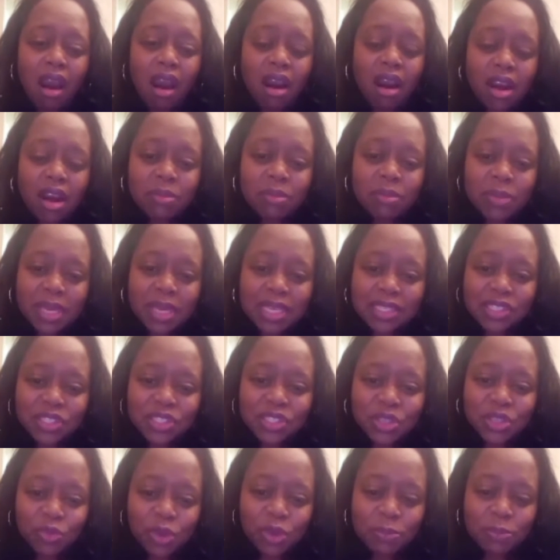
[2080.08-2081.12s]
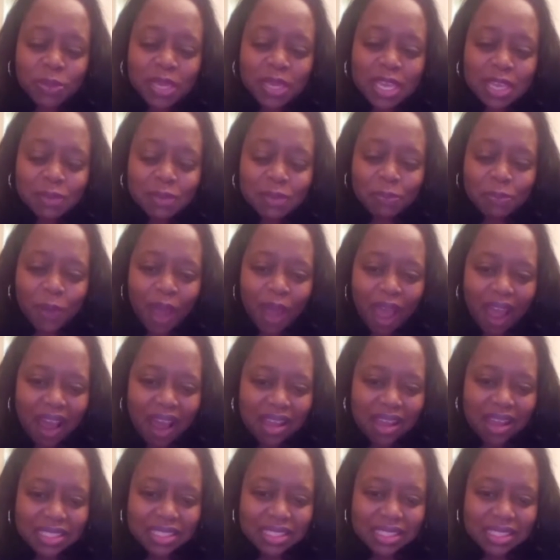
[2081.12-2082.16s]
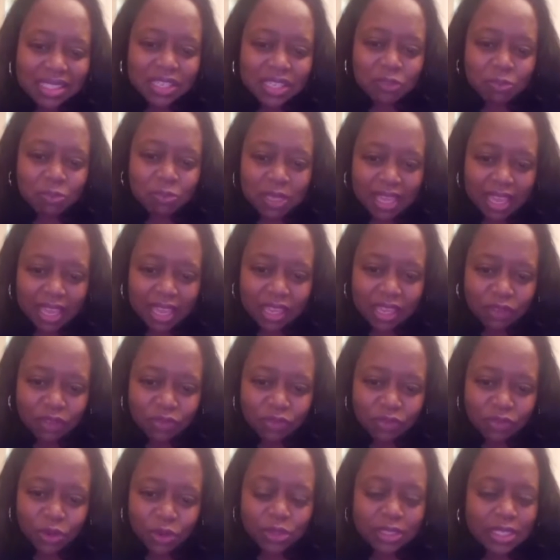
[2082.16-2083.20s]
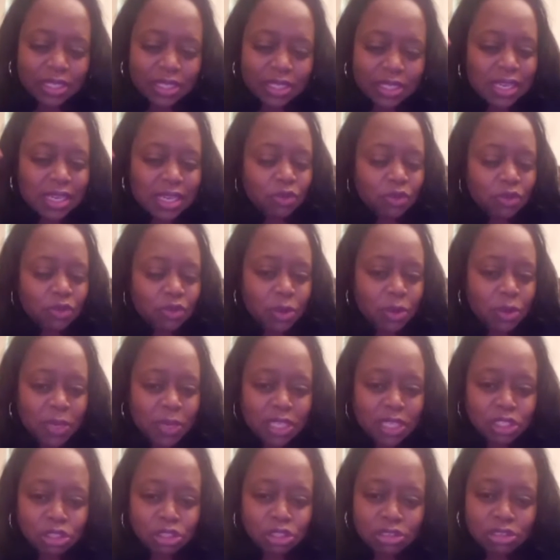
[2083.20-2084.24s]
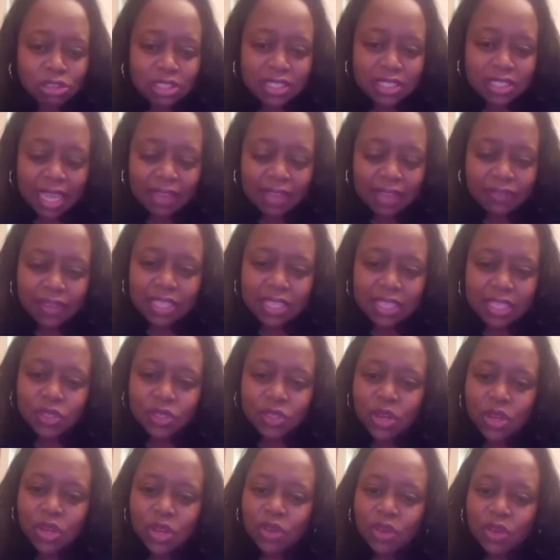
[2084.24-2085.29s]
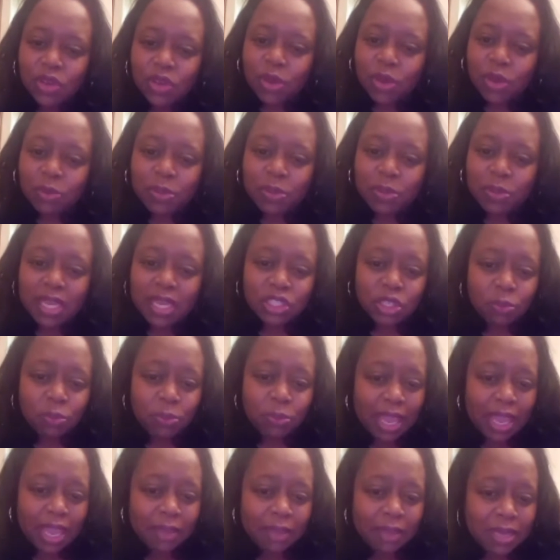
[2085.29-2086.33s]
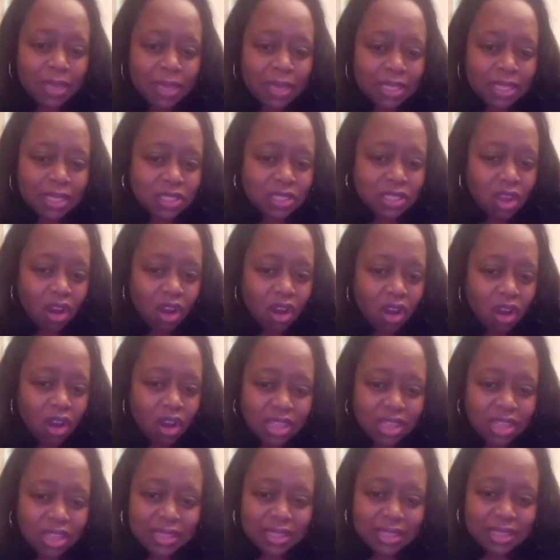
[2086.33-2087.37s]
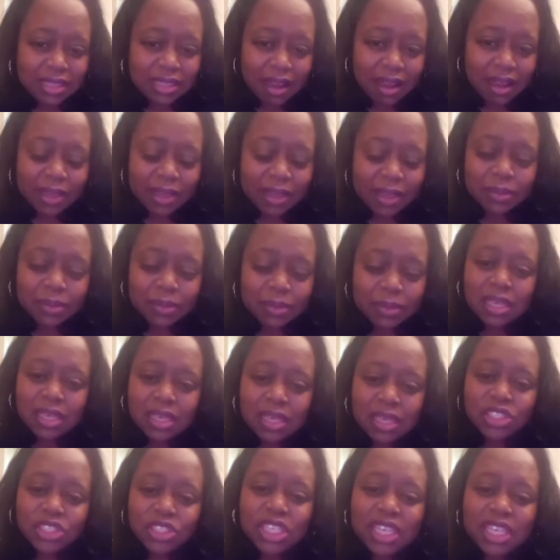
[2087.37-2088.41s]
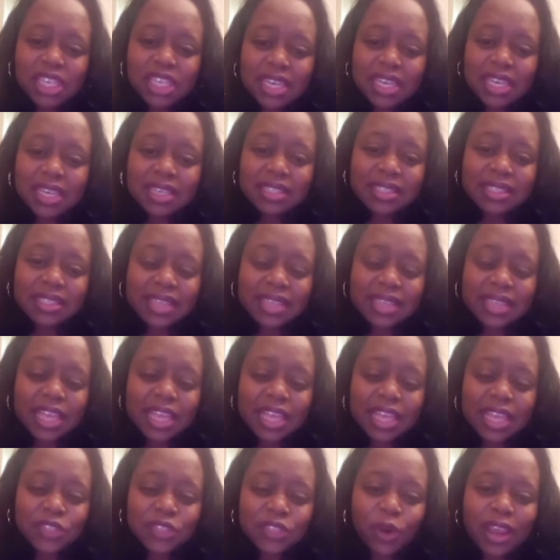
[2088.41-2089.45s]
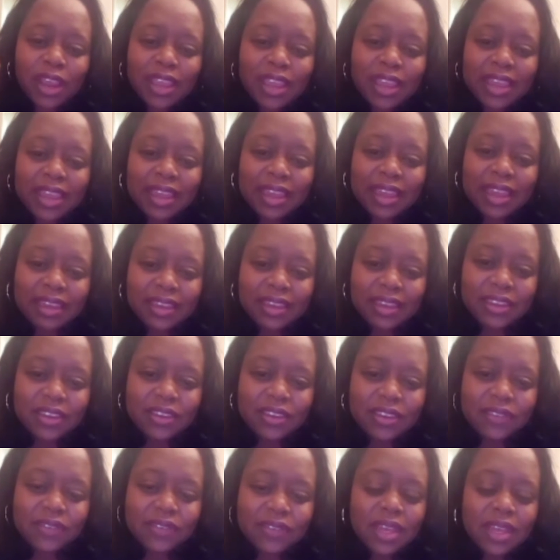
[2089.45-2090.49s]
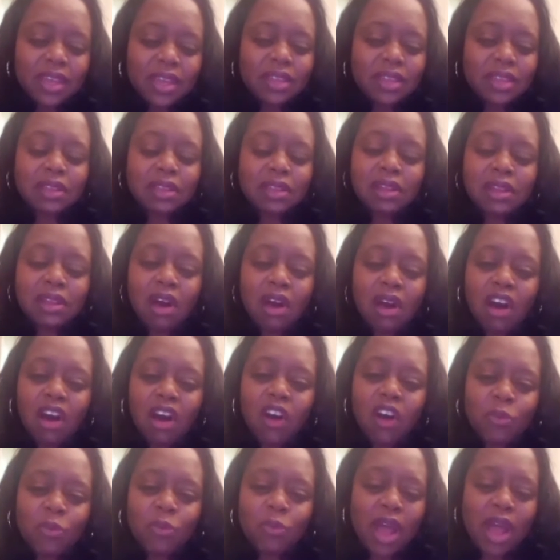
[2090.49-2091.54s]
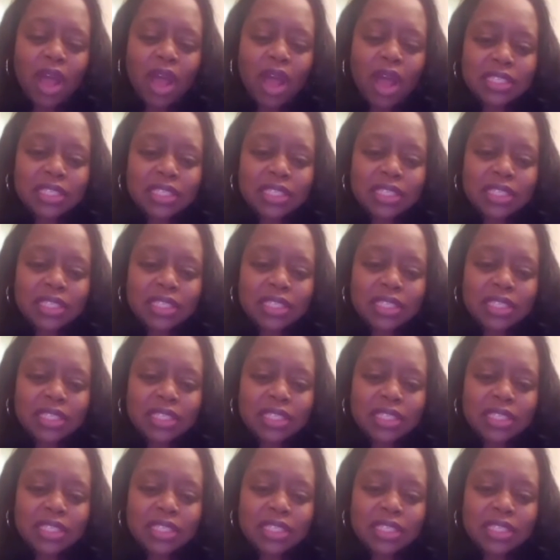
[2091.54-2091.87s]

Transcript: R means to repeat positive behaviors. Repeat your savings. Repeat your payments on time. G stands for give. The law of